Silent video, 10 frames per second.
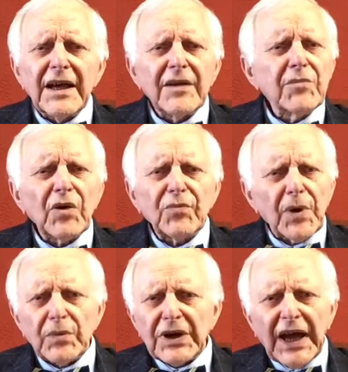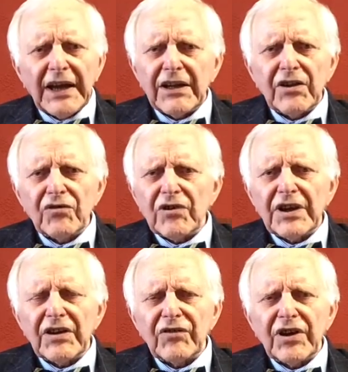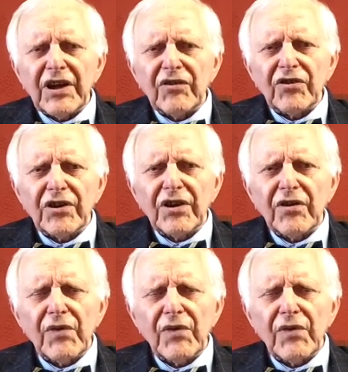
And most people can. It usually is an incident